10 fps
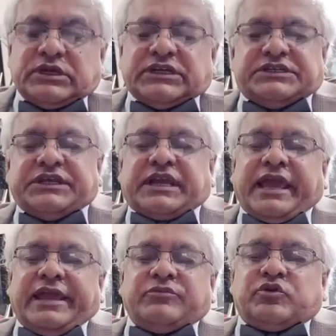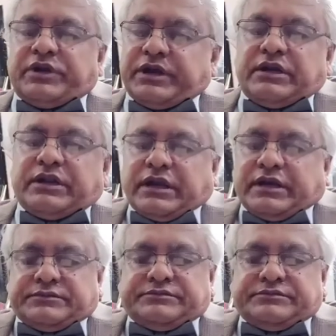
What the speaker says: She came to India